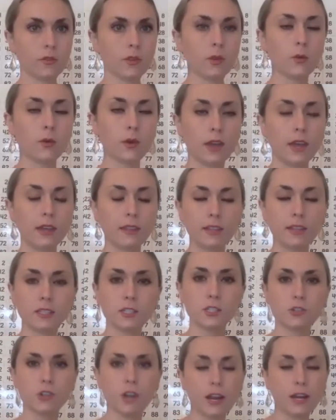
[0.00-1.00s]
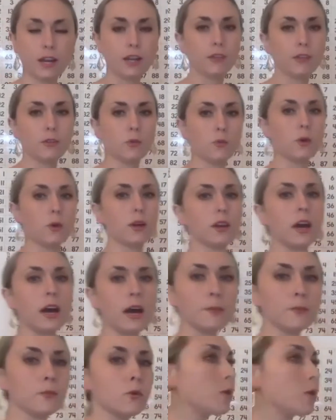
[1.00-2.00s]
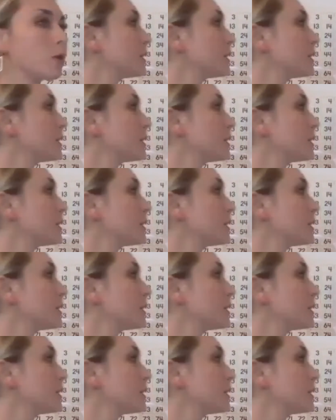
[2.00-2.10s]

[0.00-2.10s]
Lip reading: Okay, let's try another one. I'm going